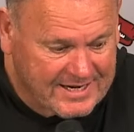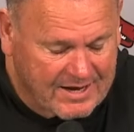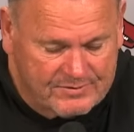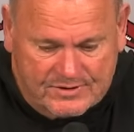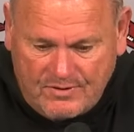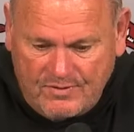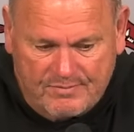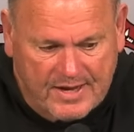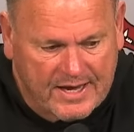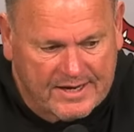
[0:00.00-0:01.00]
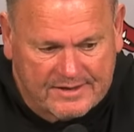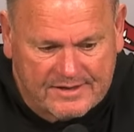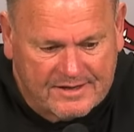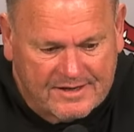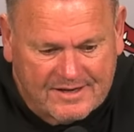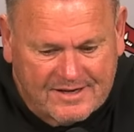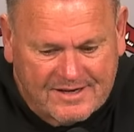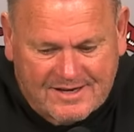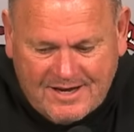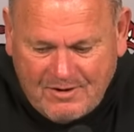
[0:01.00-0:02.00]
and I was going, man,
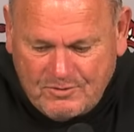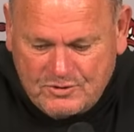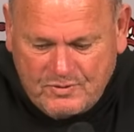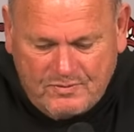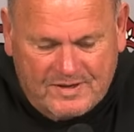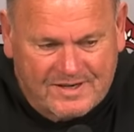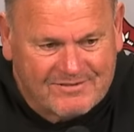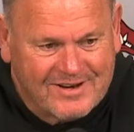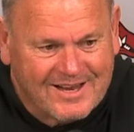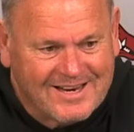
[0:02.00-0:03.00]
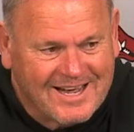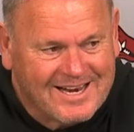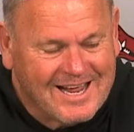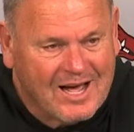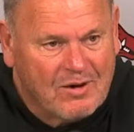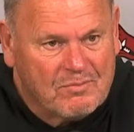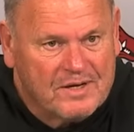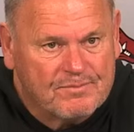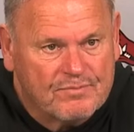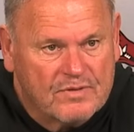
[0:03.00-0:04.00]
I wish we wouldn't have done that now. But
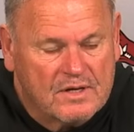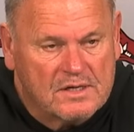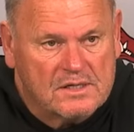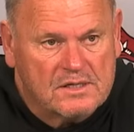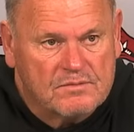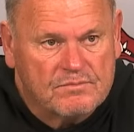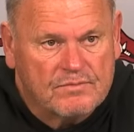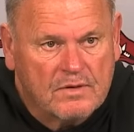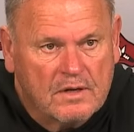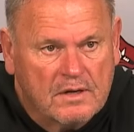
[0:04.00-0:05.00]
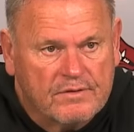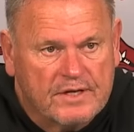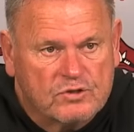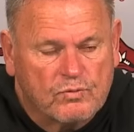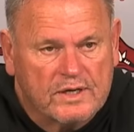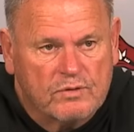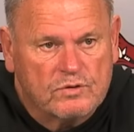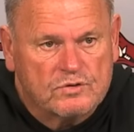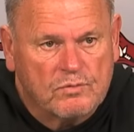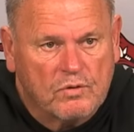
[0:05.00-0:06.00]
um, this week
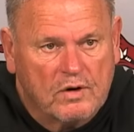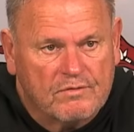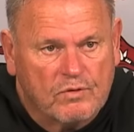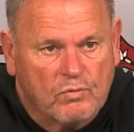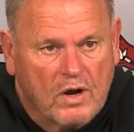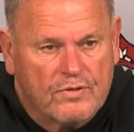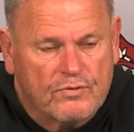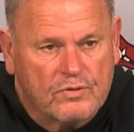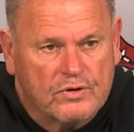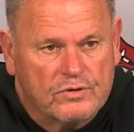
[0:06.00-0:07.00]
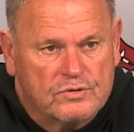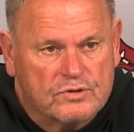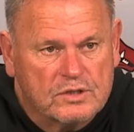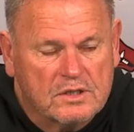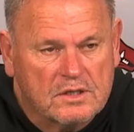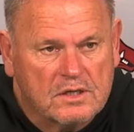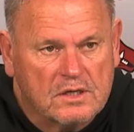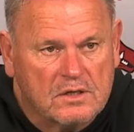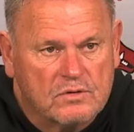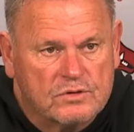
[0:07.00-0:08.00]
was more of a run throughs
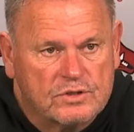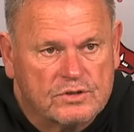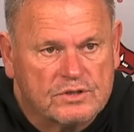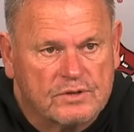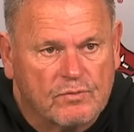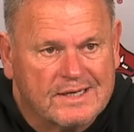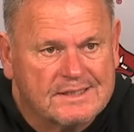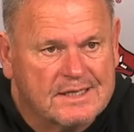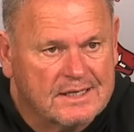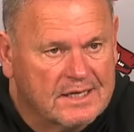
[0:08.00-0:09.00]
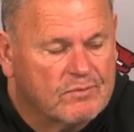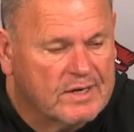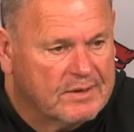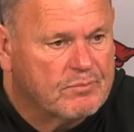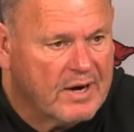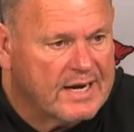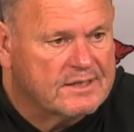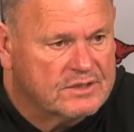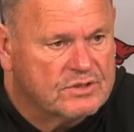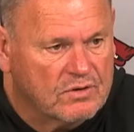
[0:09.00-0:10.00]
on Tuesday, Wednesday, and then we
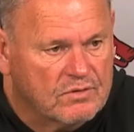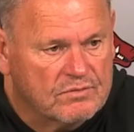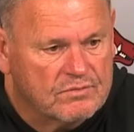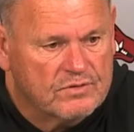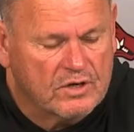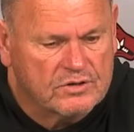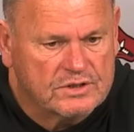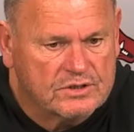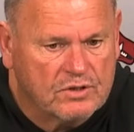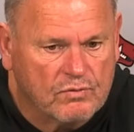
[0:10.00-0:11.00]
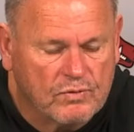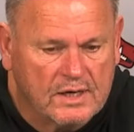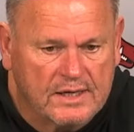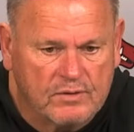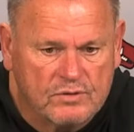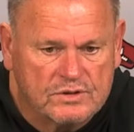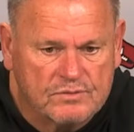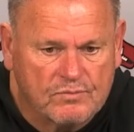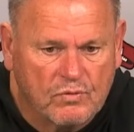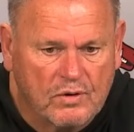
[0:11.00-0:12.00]
practiced on Thursday. So really, it was
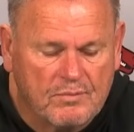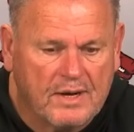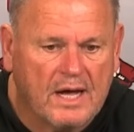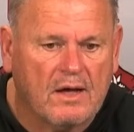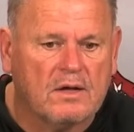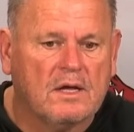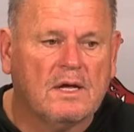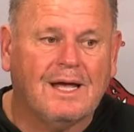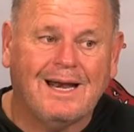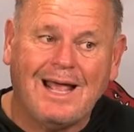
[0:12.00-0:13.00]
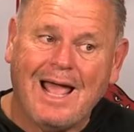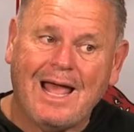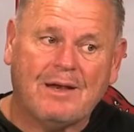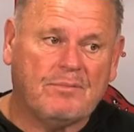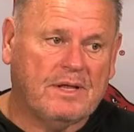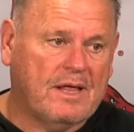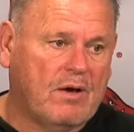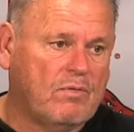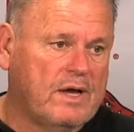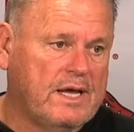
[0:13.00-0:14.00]
more about, and it had to be that
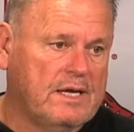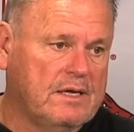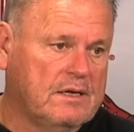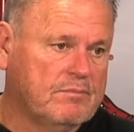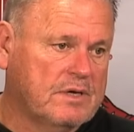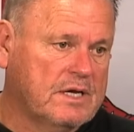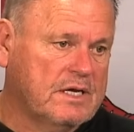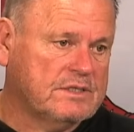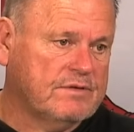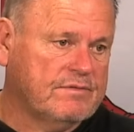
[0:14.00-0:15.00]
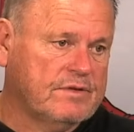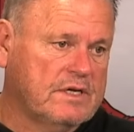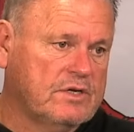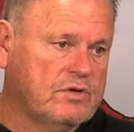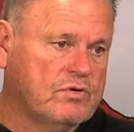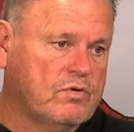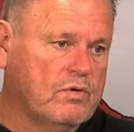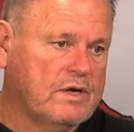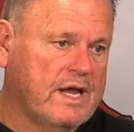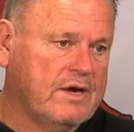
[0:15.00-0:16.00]
way because of the new
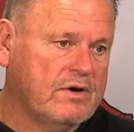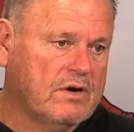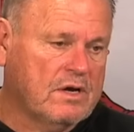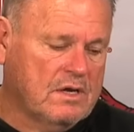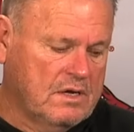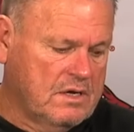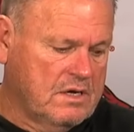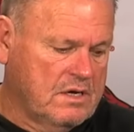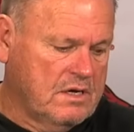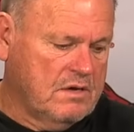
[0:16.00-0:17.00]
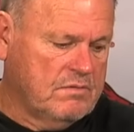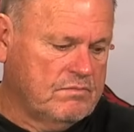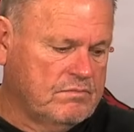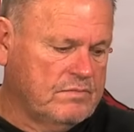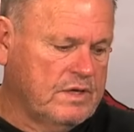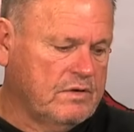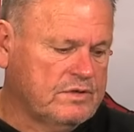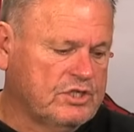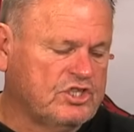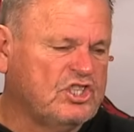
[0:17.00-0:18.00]
coordinator. Uh, you know, it
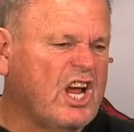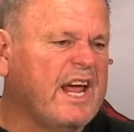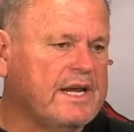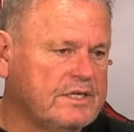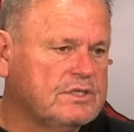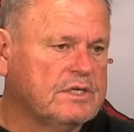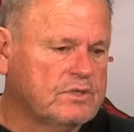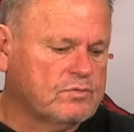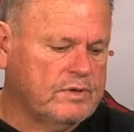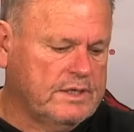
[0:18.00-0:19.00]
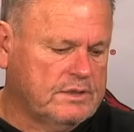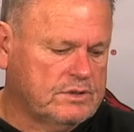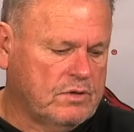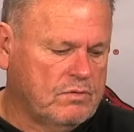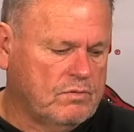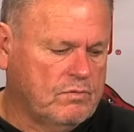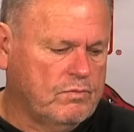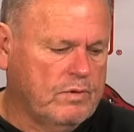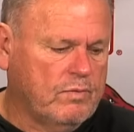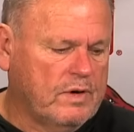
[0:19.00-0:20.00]
just changed this week, so
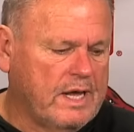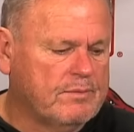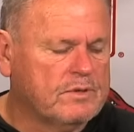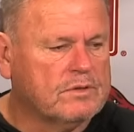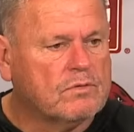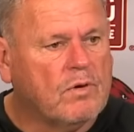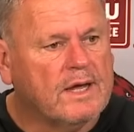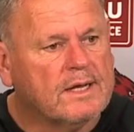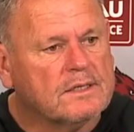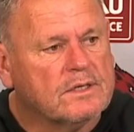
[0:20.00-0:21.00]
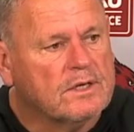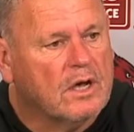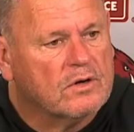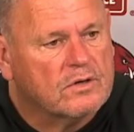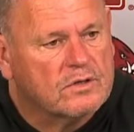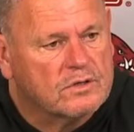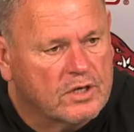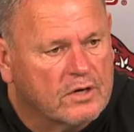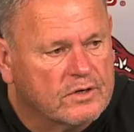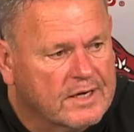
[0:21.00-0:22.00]
we weren't able to quite get the young
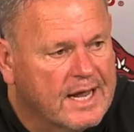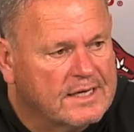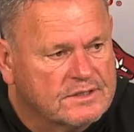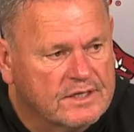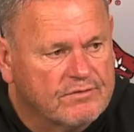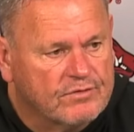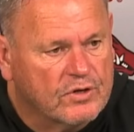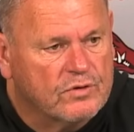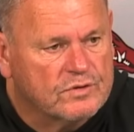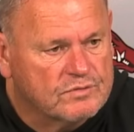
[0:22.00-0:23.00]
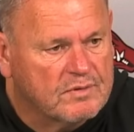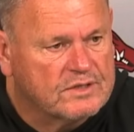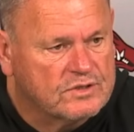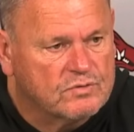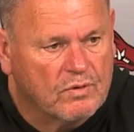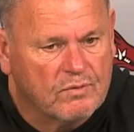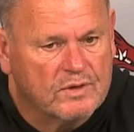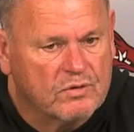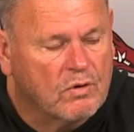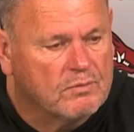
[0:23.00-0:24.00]
younger guys in view as much as what we
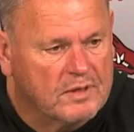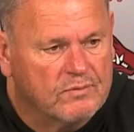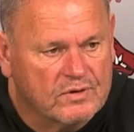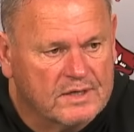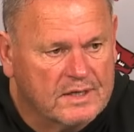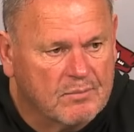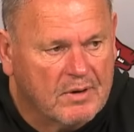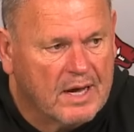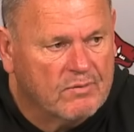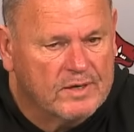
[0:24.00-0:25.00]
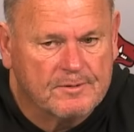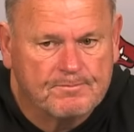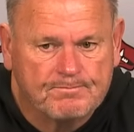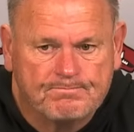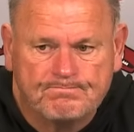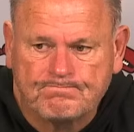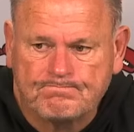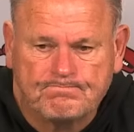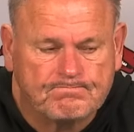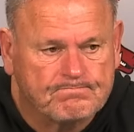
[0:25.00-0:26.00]
normally would in a bye week.
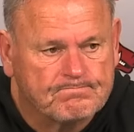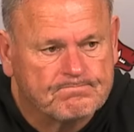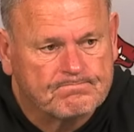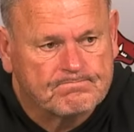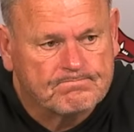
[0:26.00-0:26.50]
I think,